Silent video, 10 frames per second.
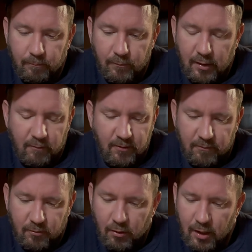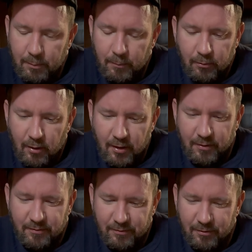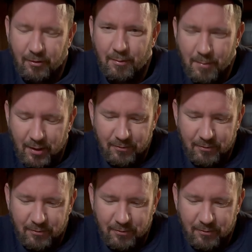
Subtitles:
they've gone up in price so much.